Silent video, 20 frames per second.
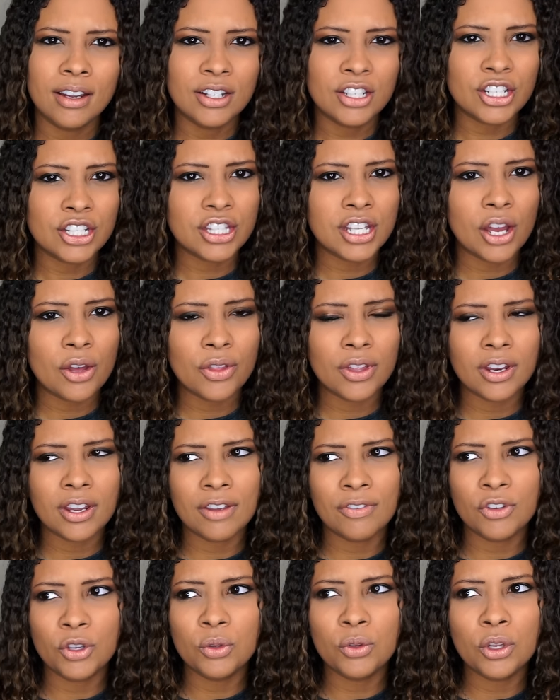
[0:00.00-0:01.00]
Just know that
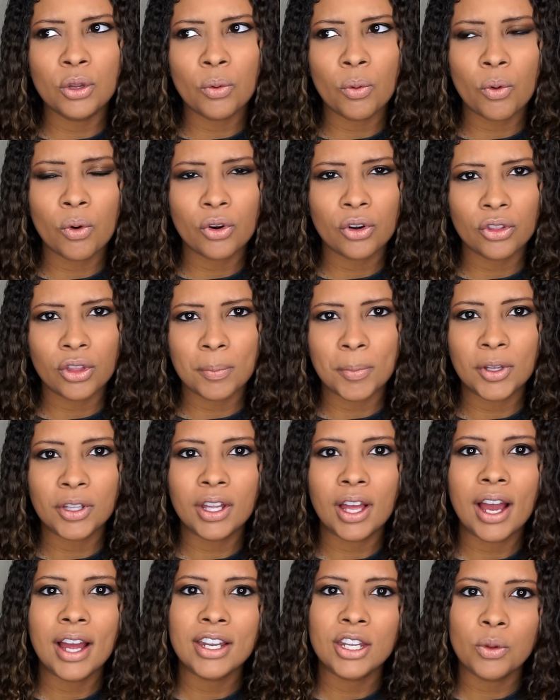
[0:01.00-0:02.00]
if you do order them
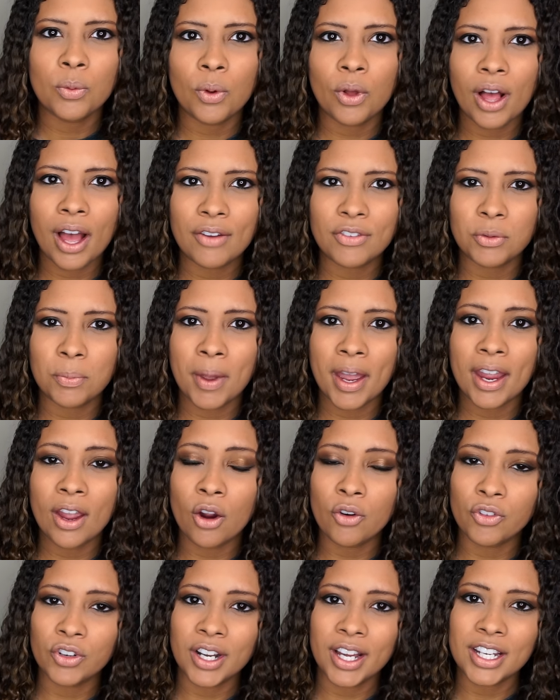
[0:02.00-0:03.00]
online, you will have to pay
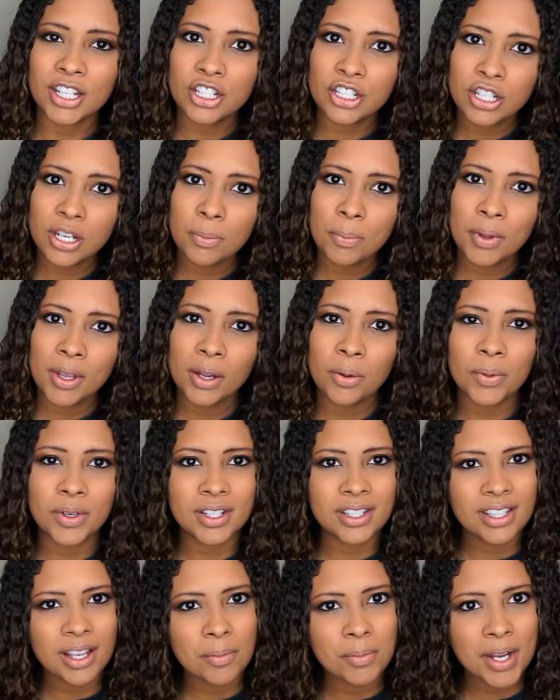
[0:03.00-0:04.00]
overnight shipping,
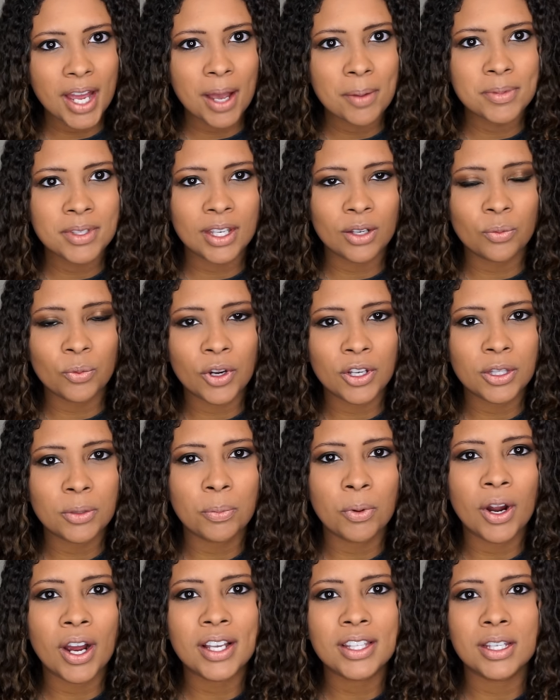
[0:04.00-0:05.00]
which sometimes can run the
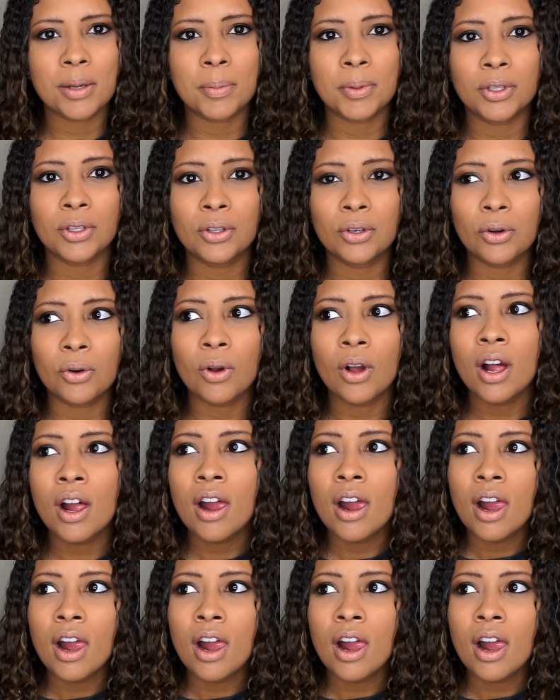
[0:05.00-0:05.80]
price up a little.